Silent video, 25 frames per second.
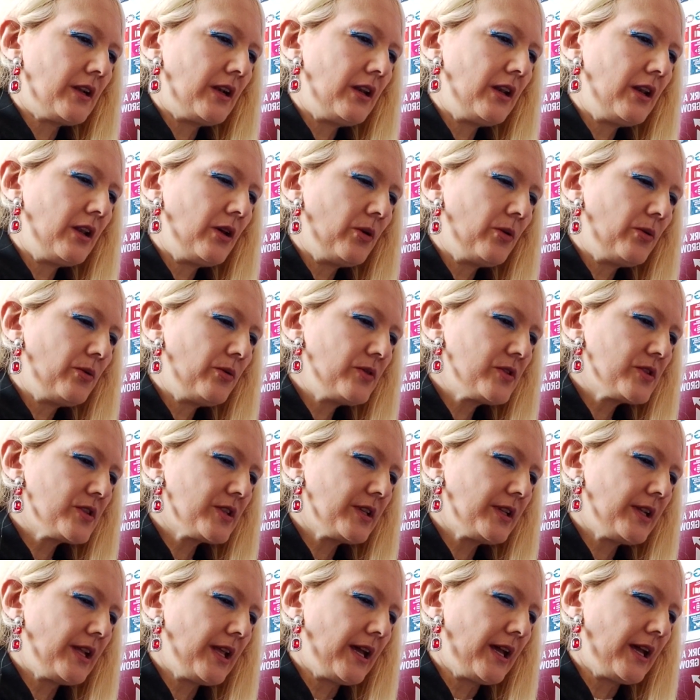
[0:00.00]
laws
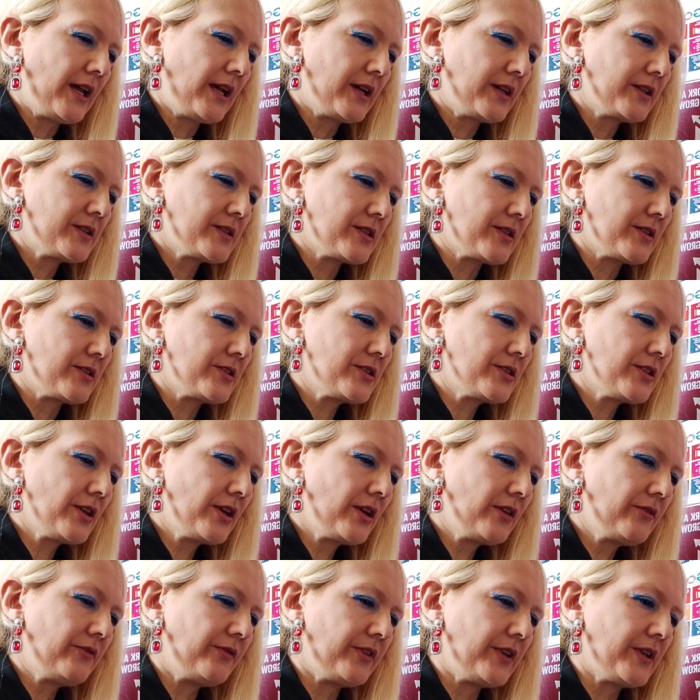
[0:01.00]
and acts and
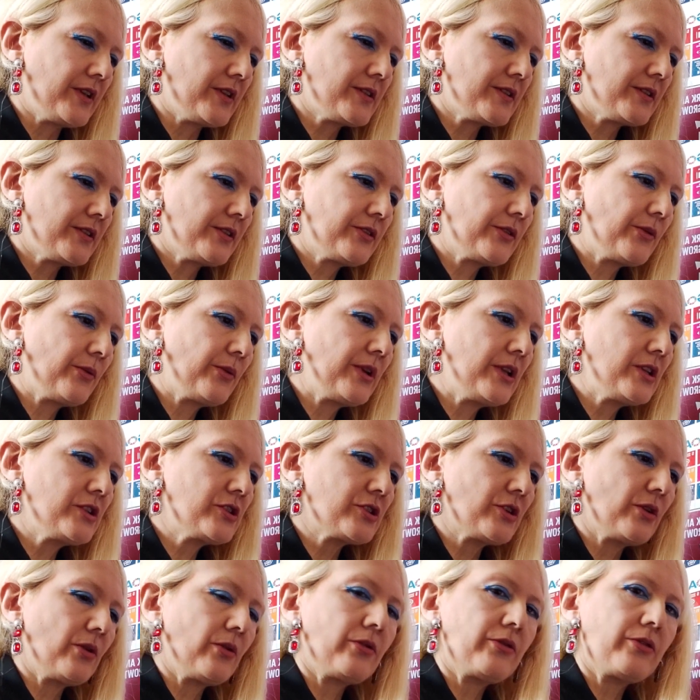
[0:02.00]
service through
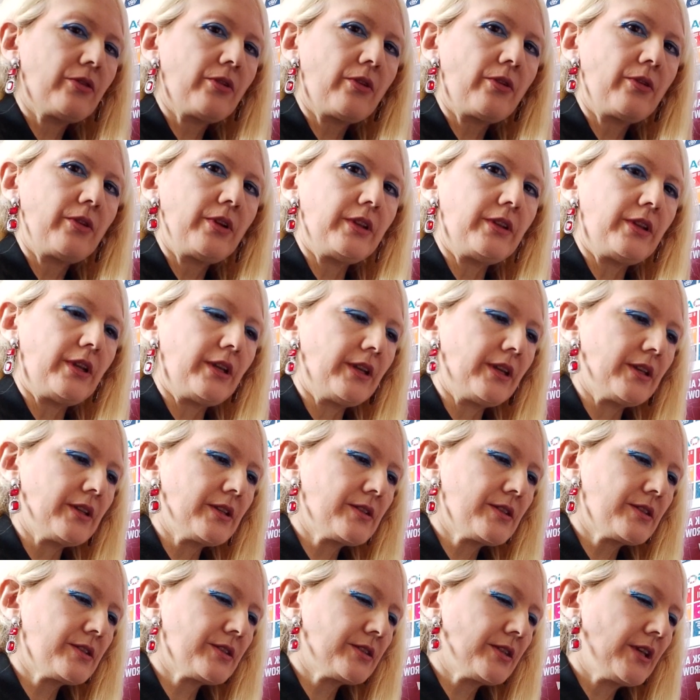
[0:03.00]
which
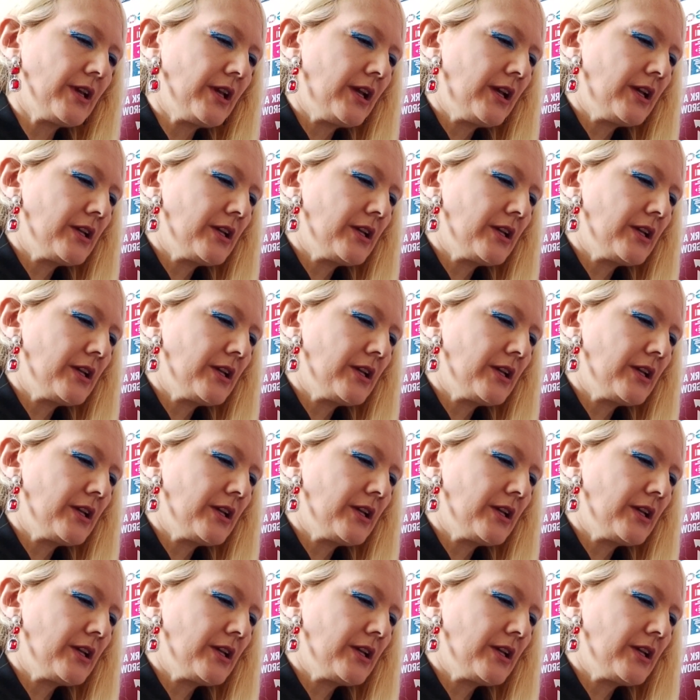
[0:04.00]
authorities